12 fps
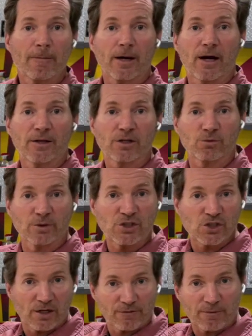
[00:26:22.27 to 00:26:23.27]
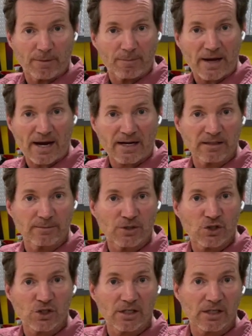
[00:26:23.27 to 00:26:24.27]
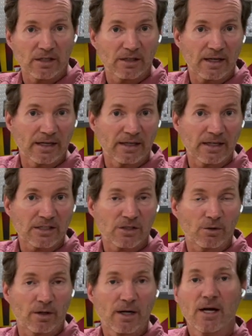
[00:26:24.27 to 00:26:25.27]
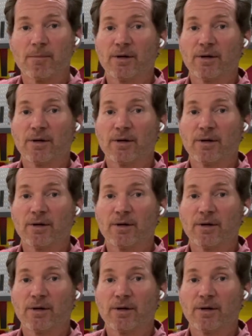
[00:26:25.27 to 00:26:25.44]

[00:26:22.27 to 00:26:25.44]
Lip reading: You can reach in from the back of the machine and get to it.